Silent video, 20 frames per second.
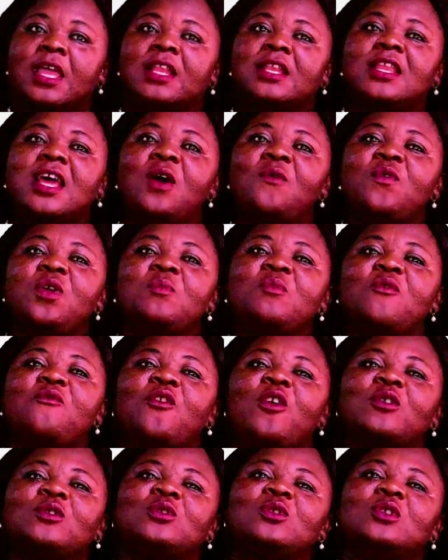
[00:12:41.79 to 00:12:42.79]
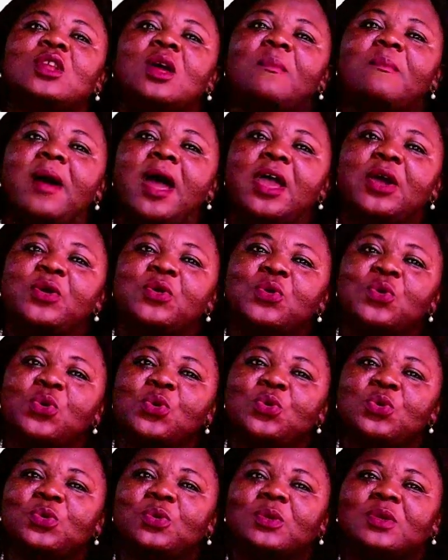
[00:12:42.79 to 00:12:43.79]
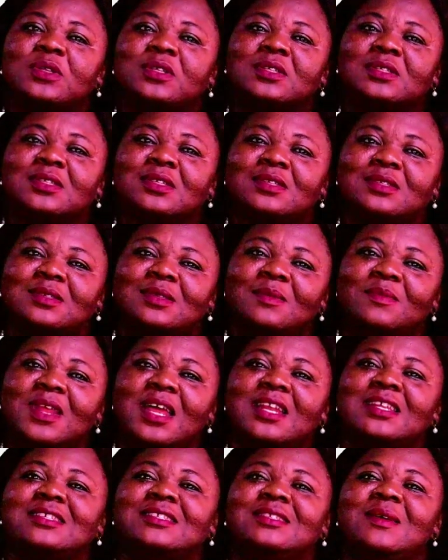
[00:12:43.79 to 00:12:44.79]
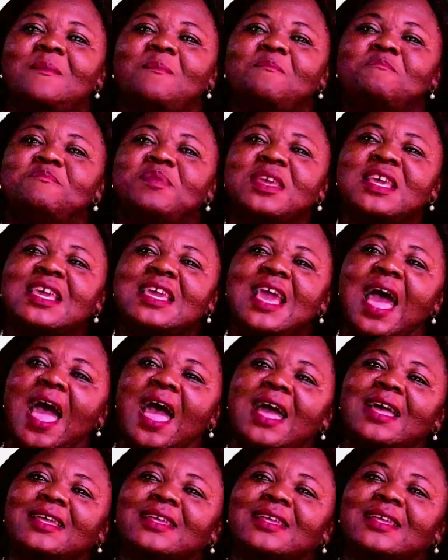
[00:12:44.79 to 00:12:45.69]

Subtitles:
Then we move on to the microsystem, that is the bigger.